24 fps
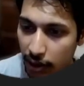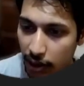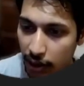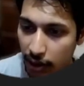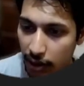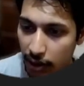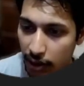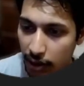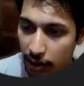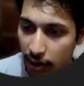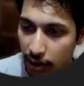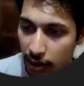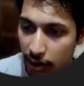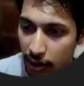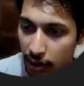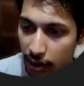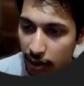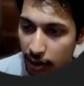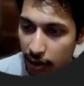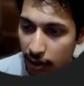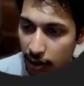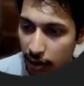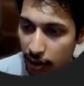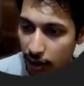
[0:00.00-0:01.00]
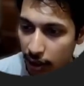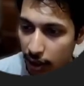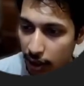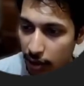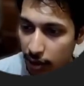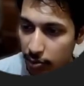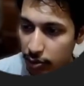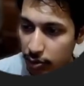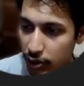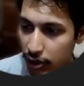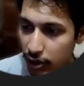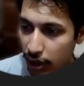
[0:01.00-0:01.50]
Ram, Syam and
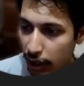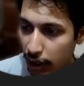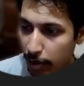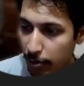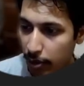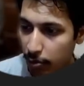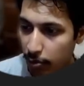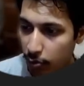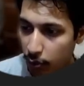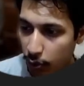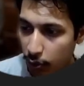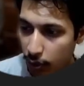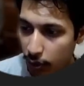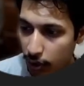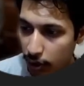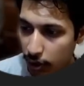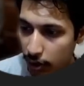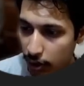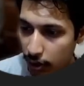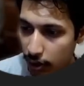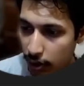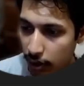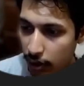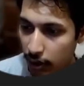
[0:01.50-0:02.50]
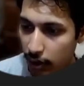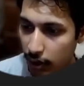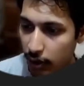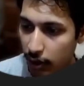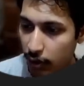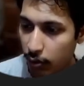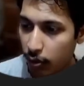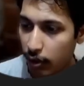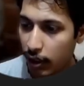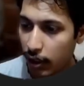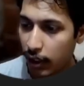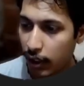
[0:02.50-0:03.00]
Mohan. Okay, we
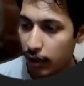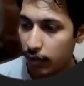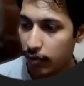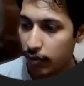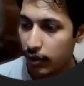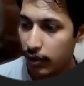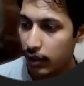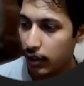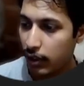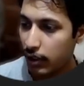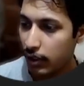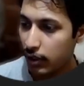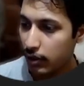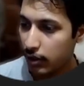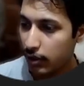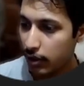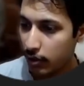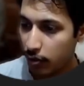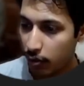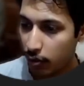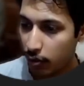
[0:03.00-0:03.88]
take the wrong age.